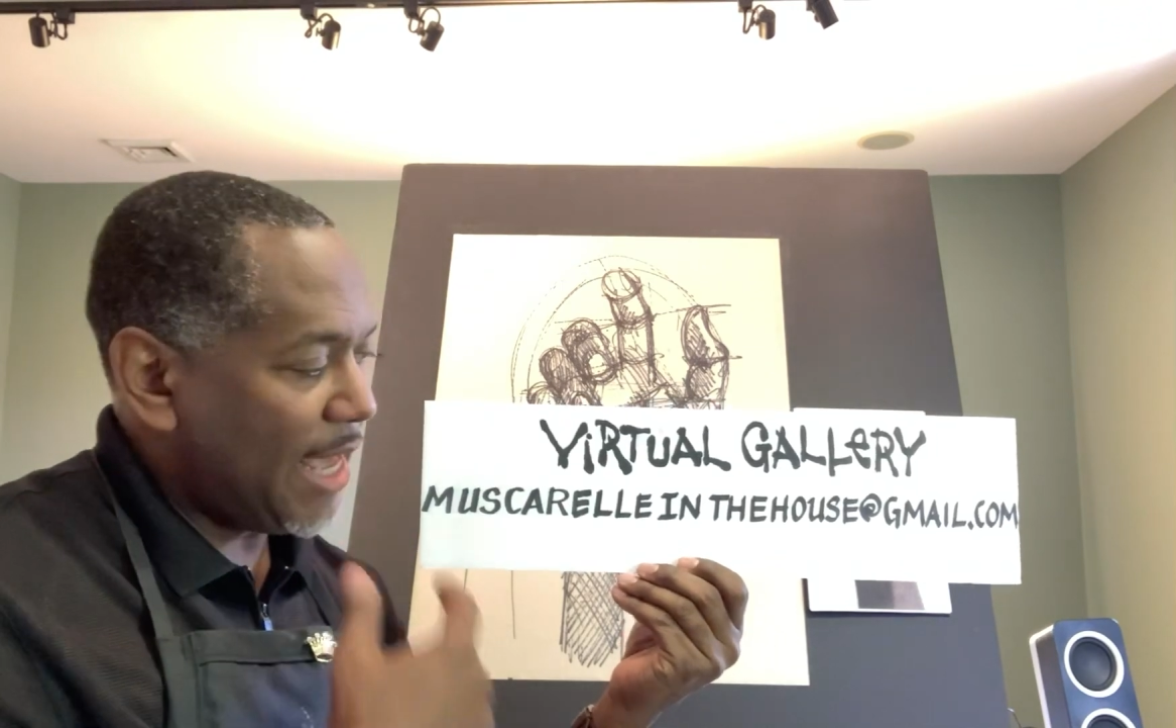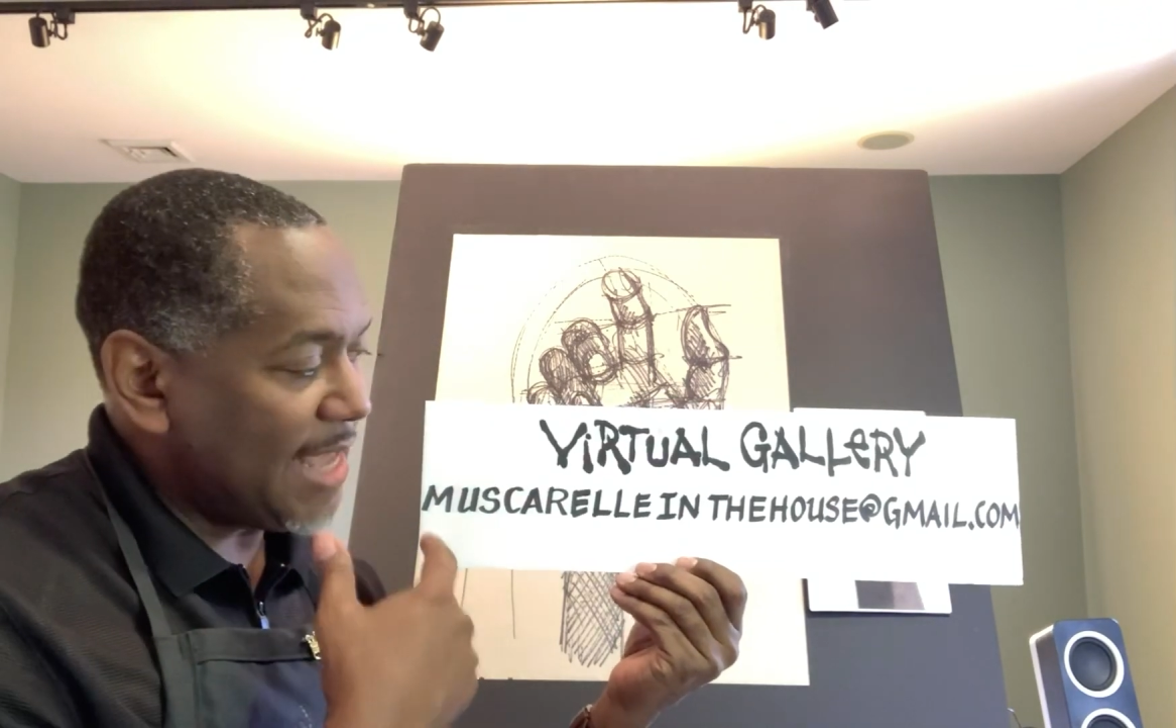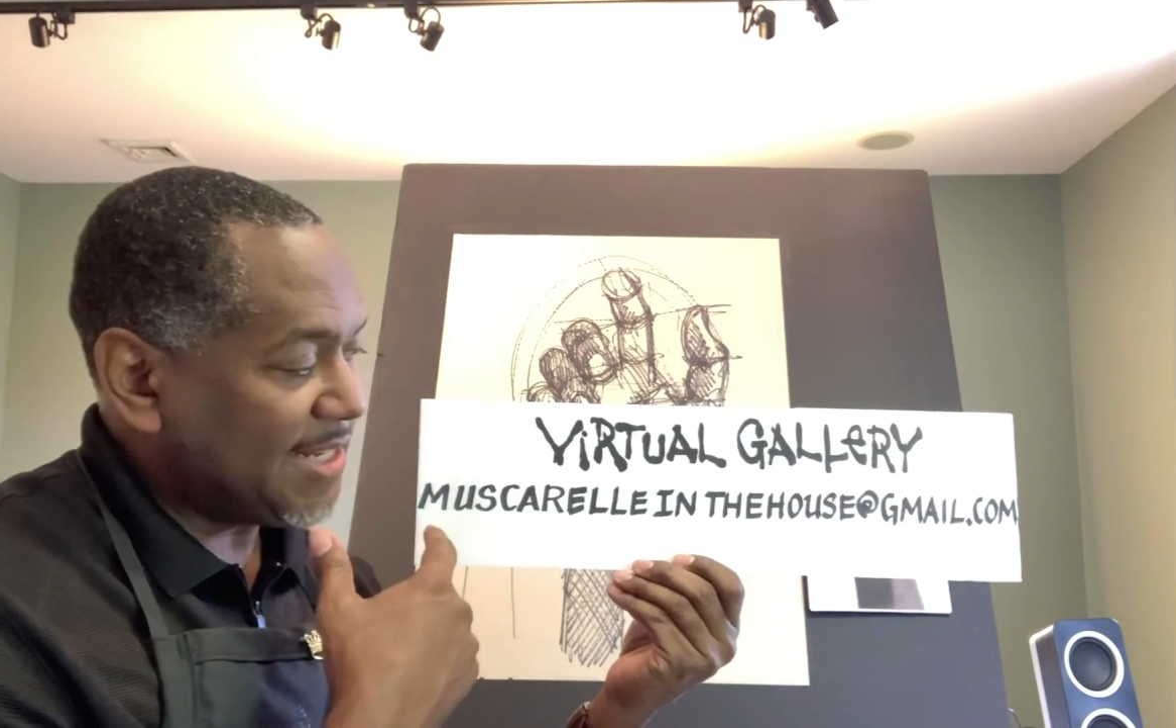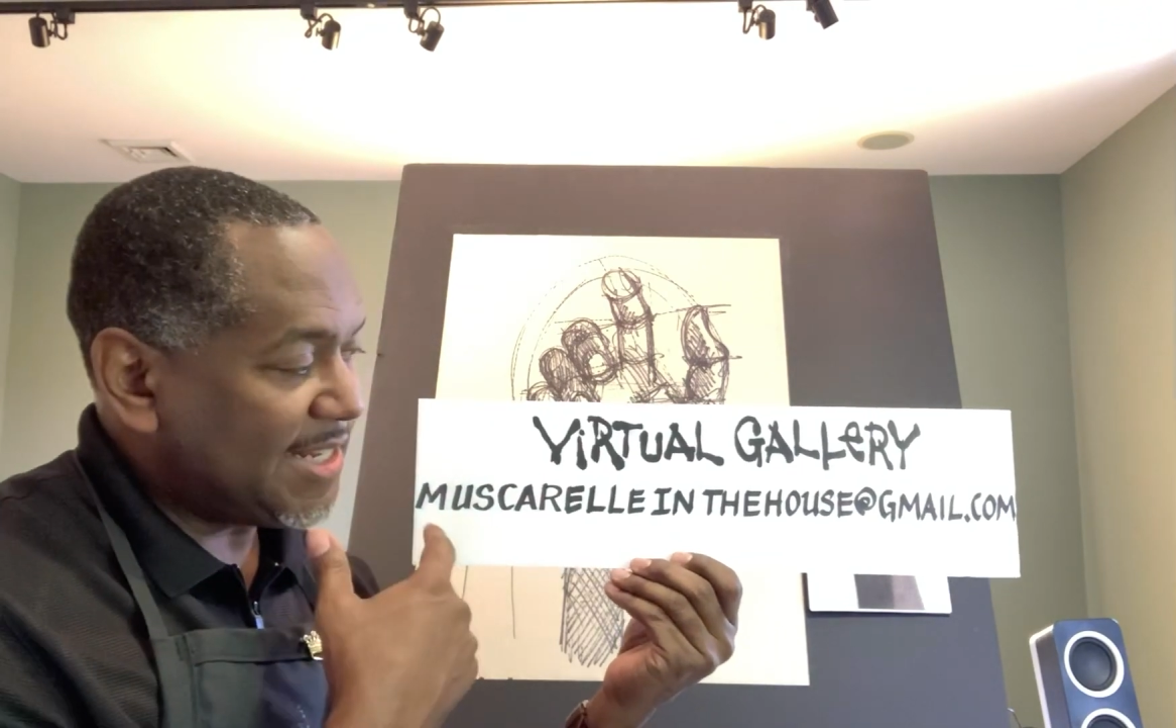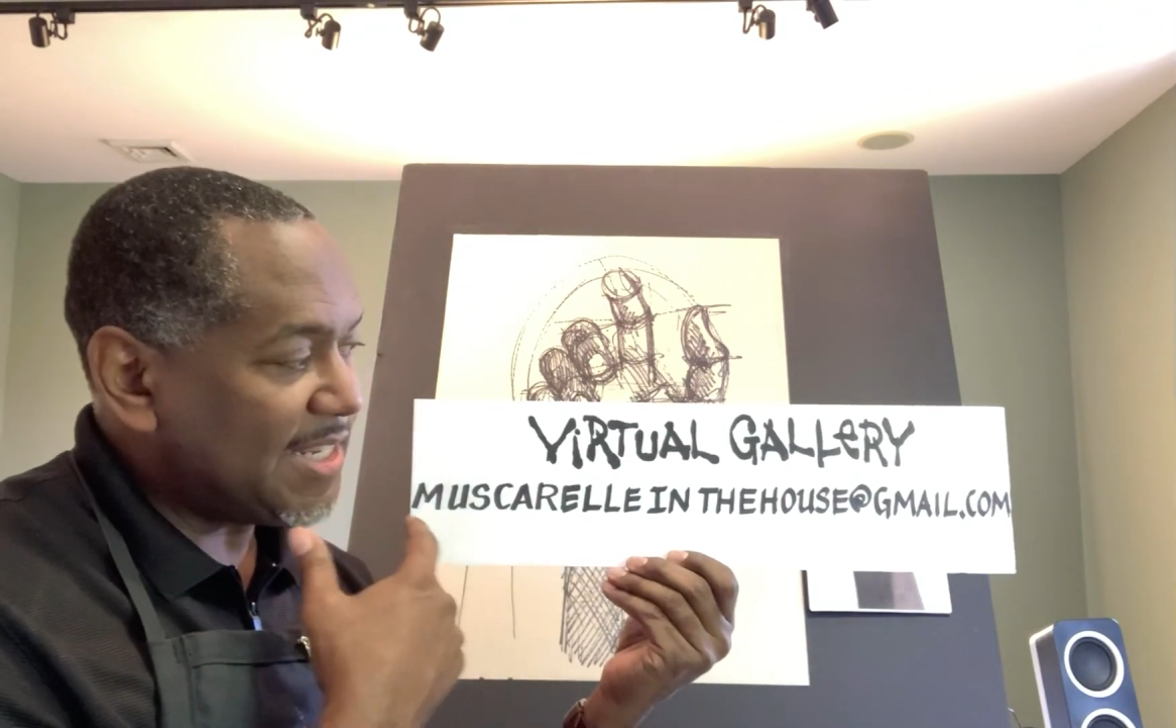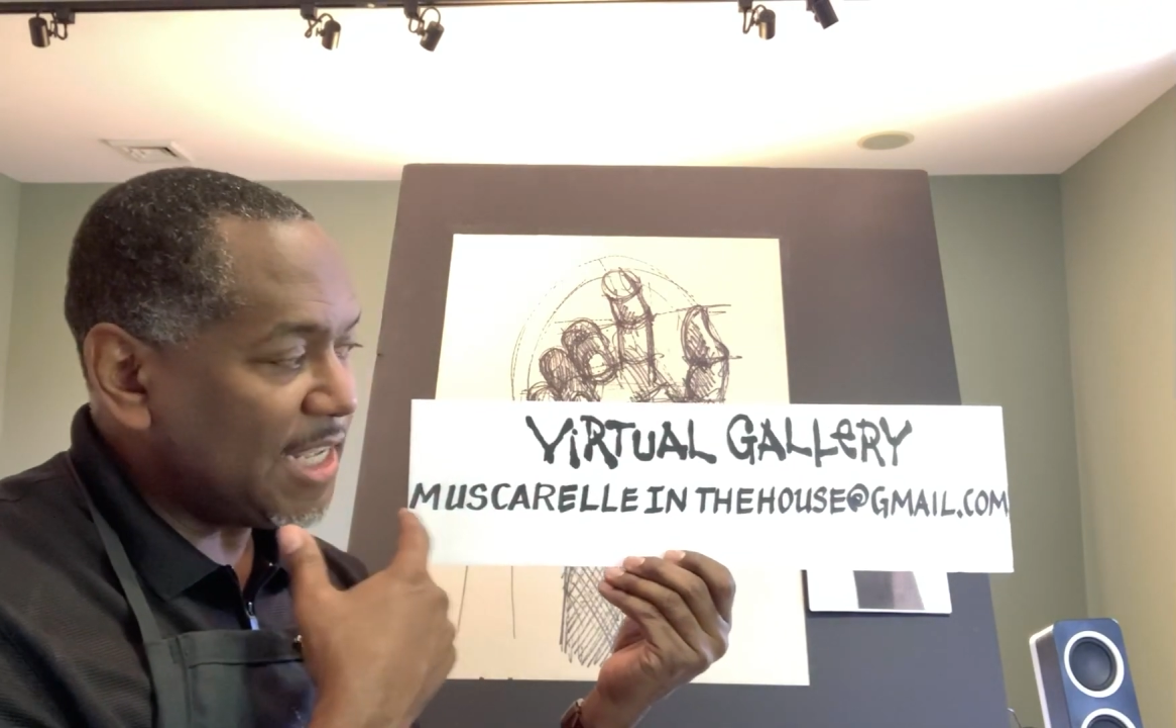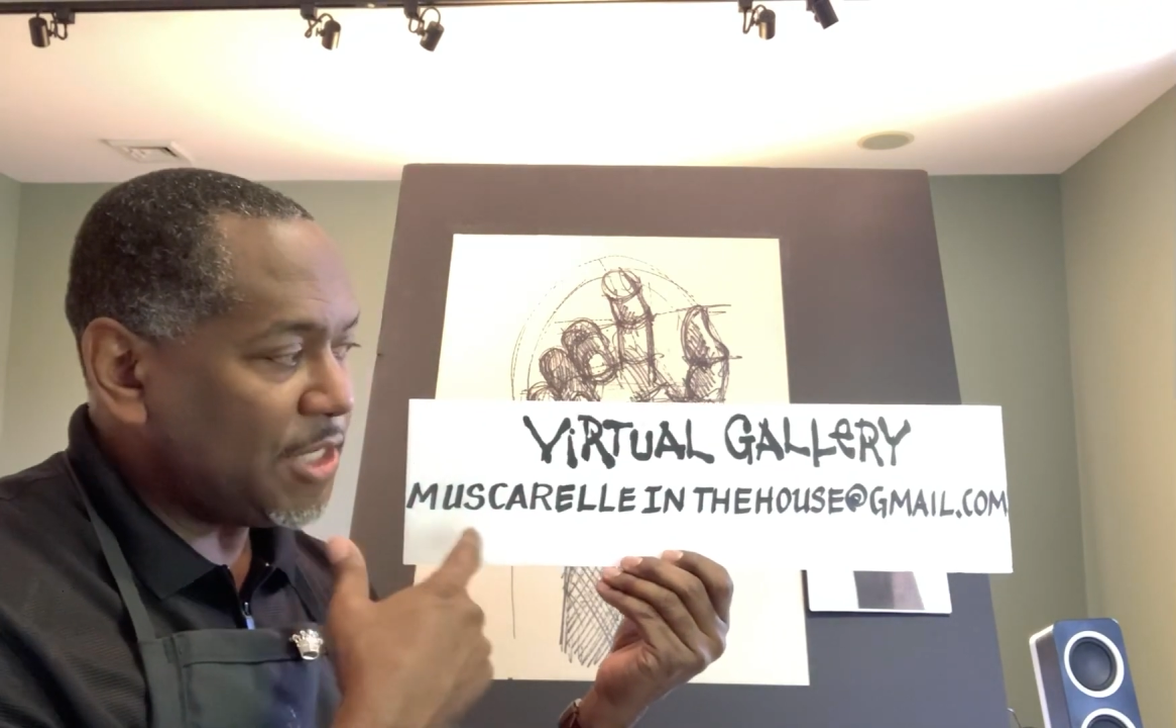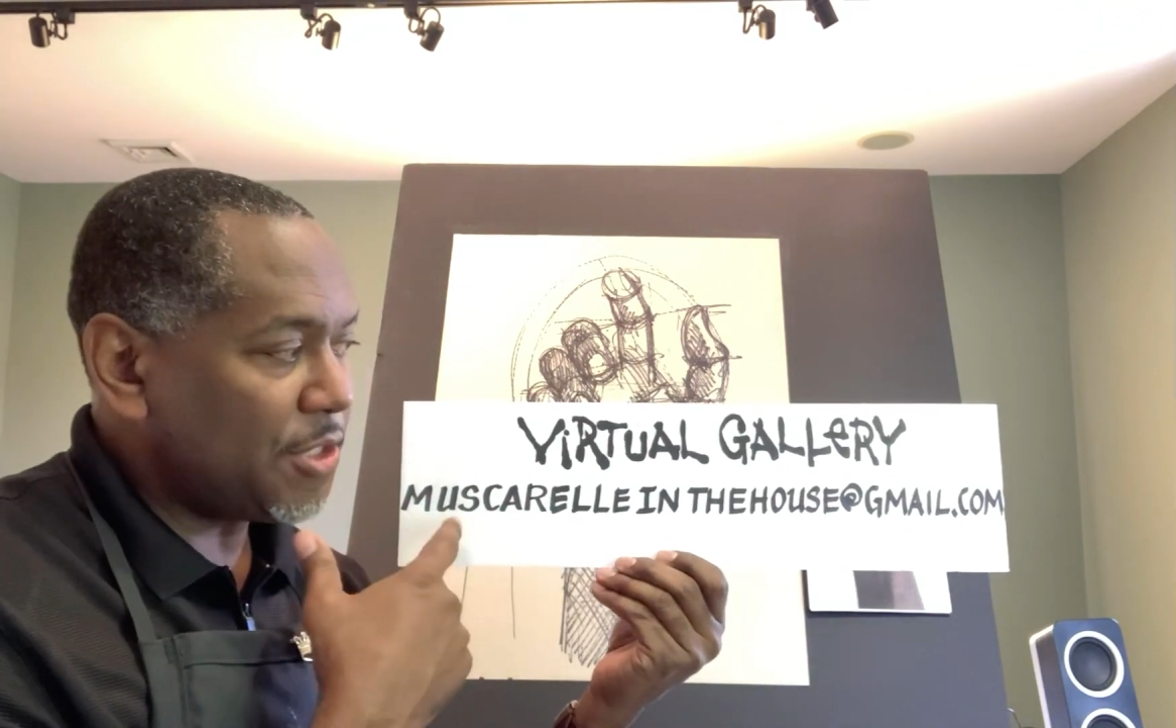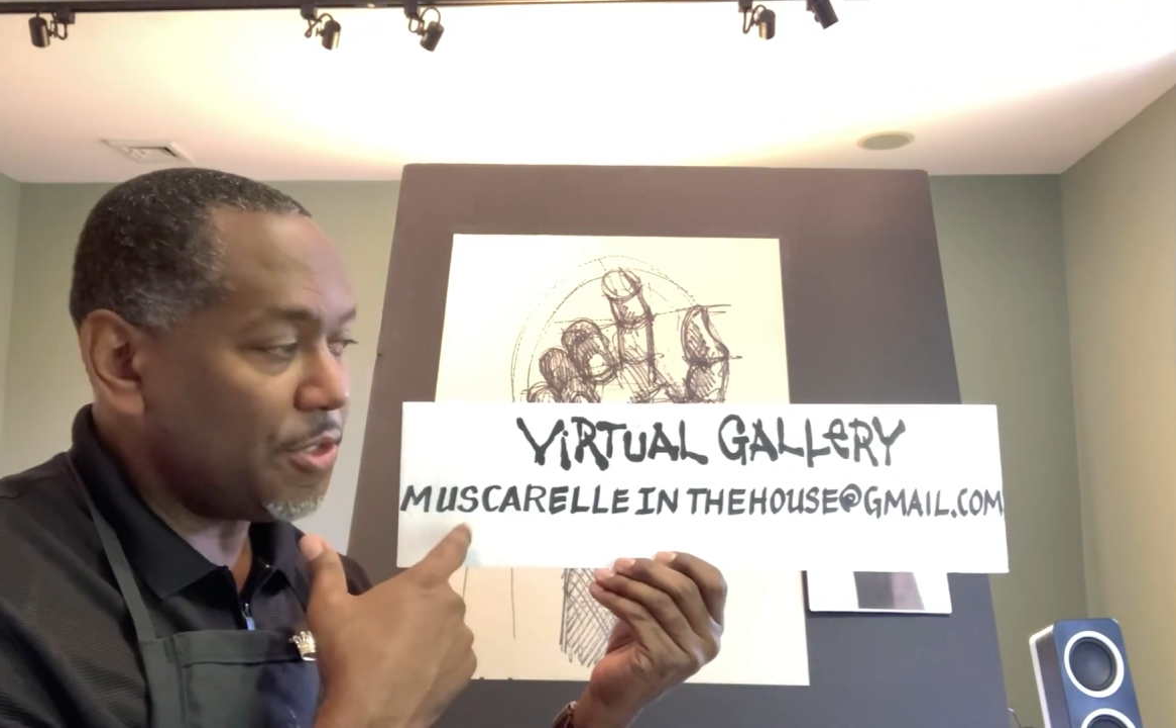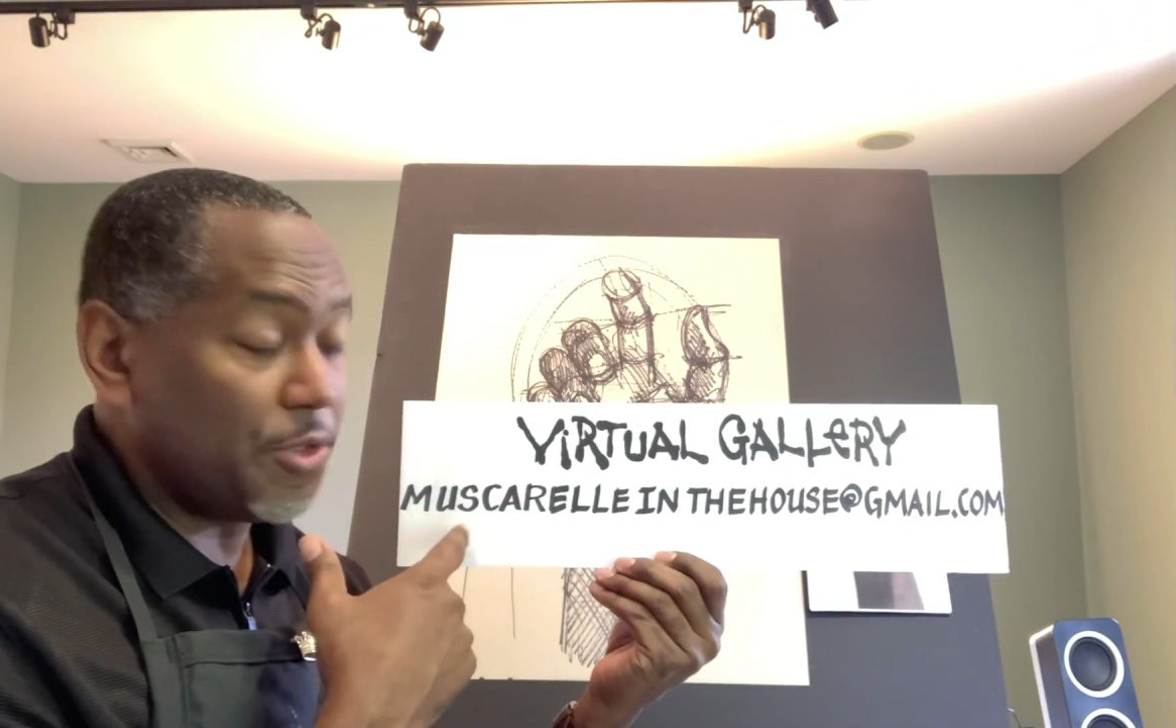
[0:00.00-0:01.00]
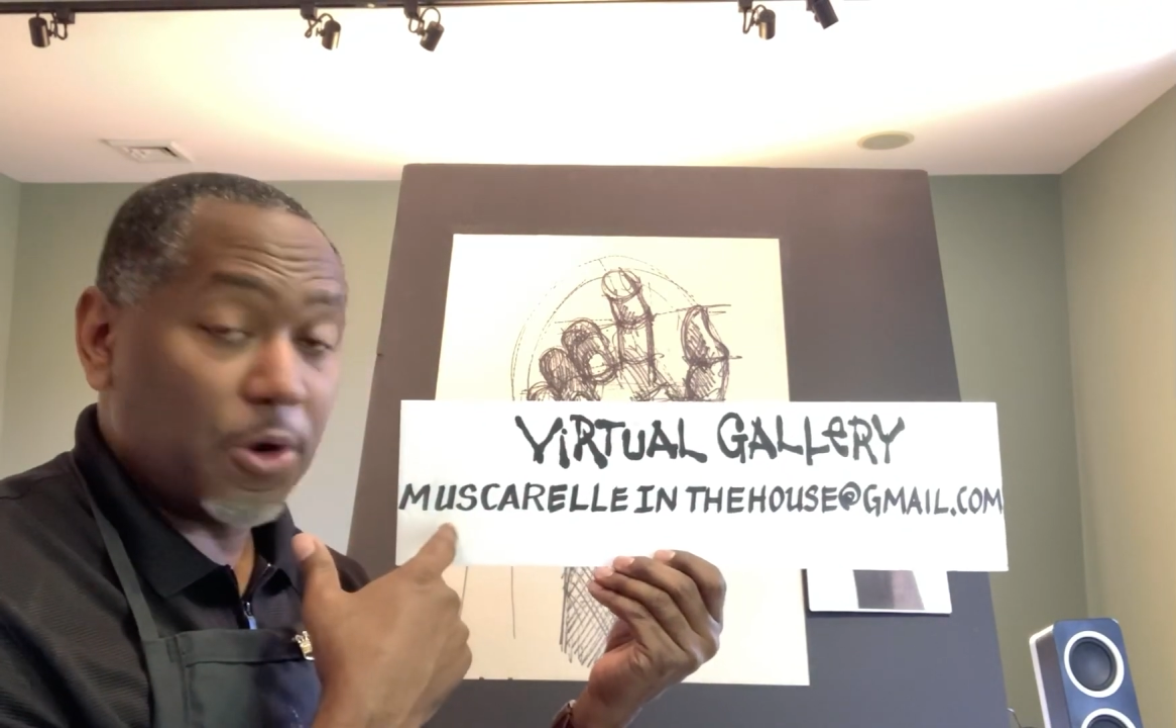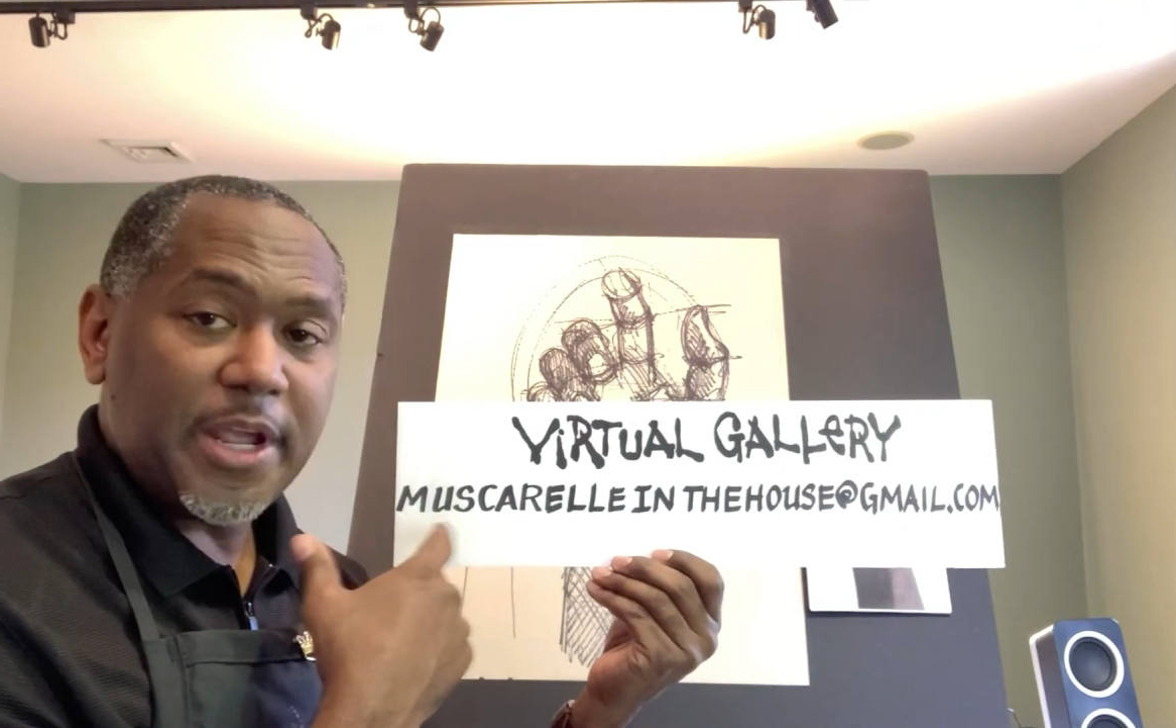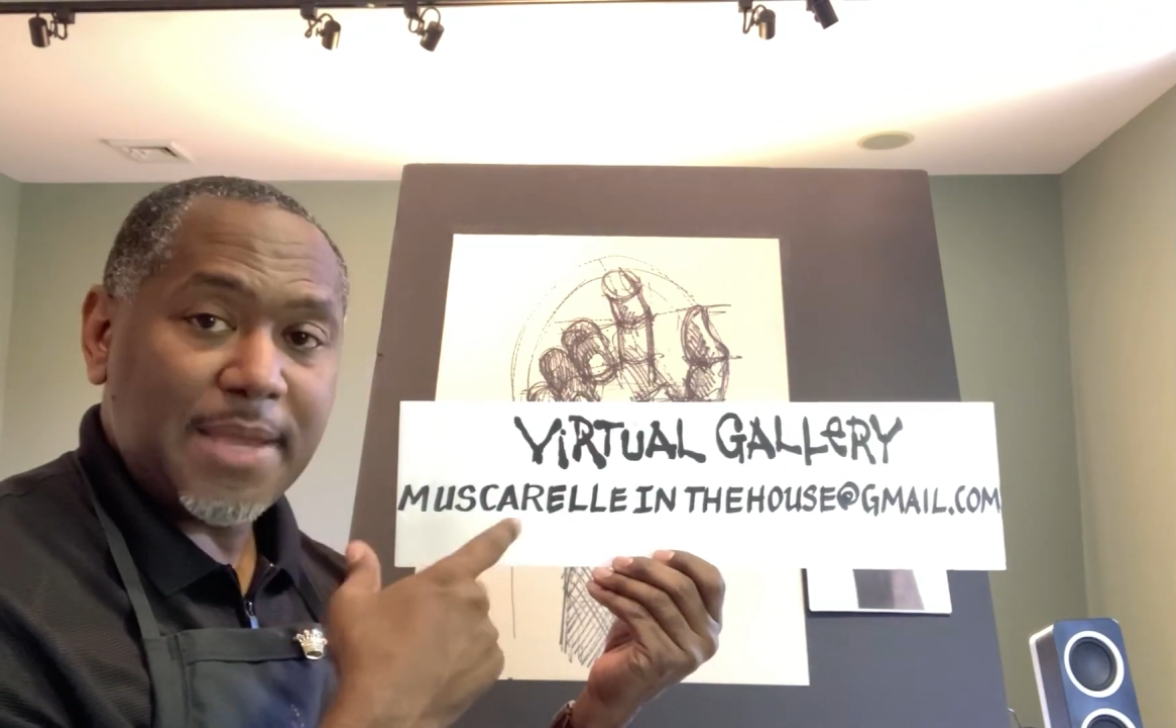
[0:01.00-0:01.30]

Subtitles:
and send your